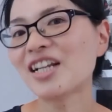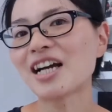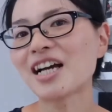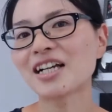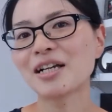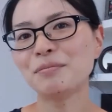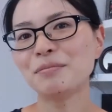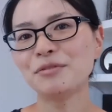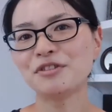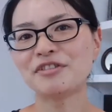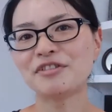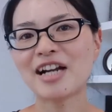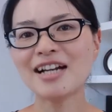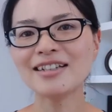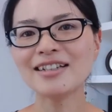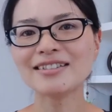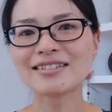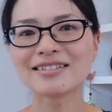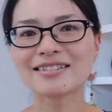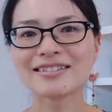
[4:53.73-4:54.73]
Nakamura.
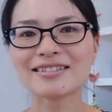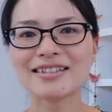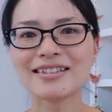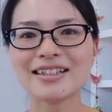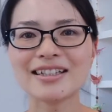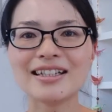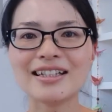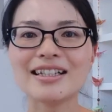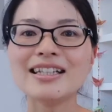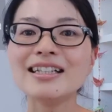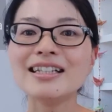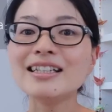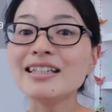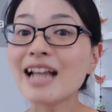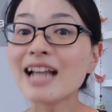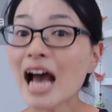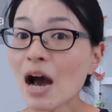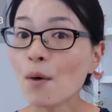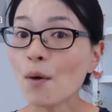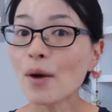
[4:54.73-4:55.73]

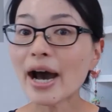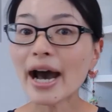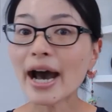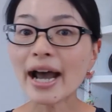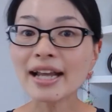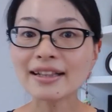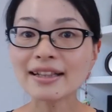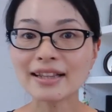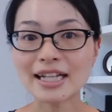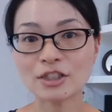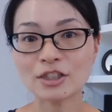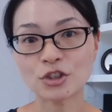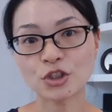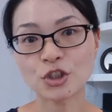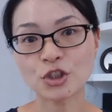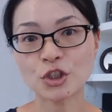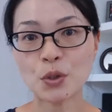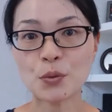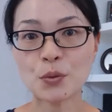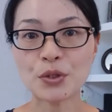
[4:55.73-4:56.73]
Now I'd like to
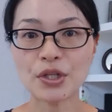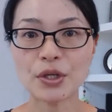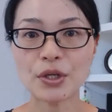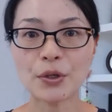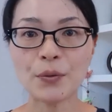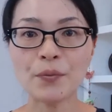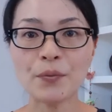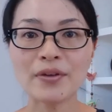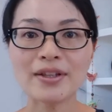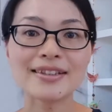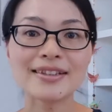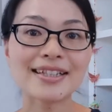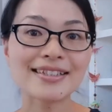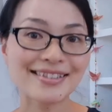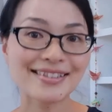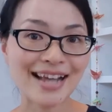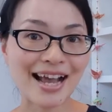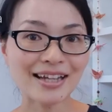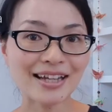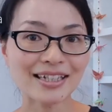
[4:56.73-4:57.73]
show you the
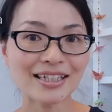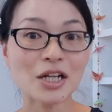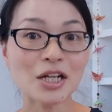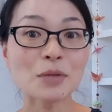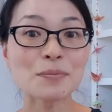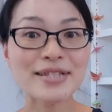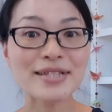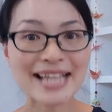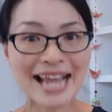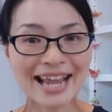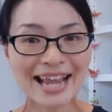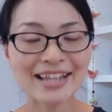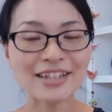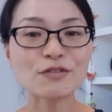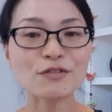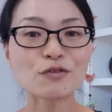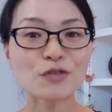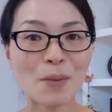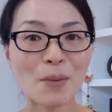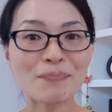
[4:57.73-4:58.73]
data
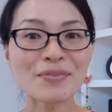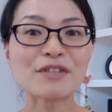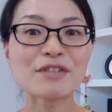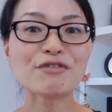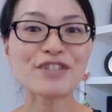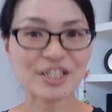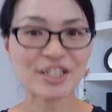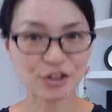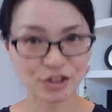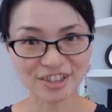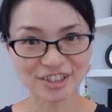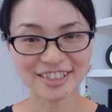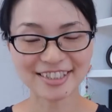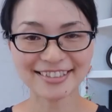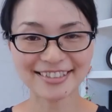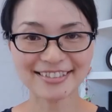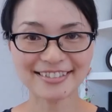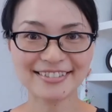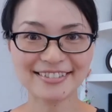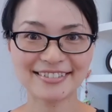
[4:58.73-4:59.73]
obtained from the
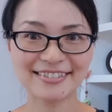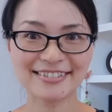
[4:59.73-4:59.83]
research.